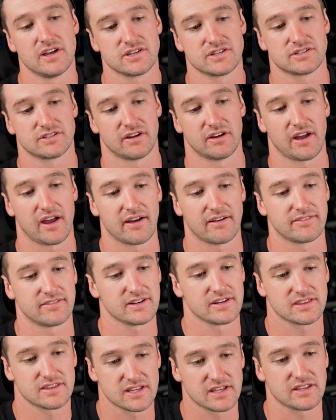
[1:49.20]
So
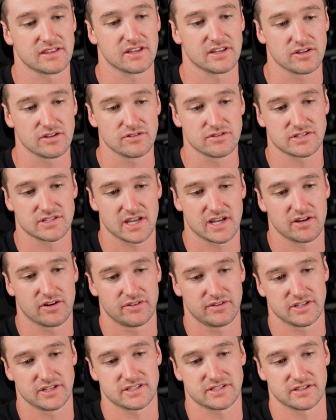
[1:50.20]
everything that you see
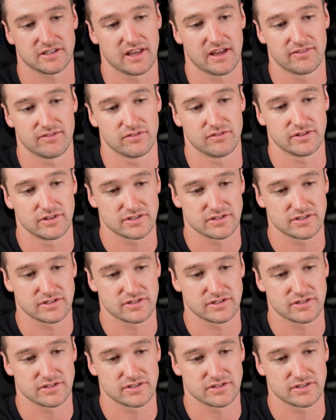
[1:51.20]
on this level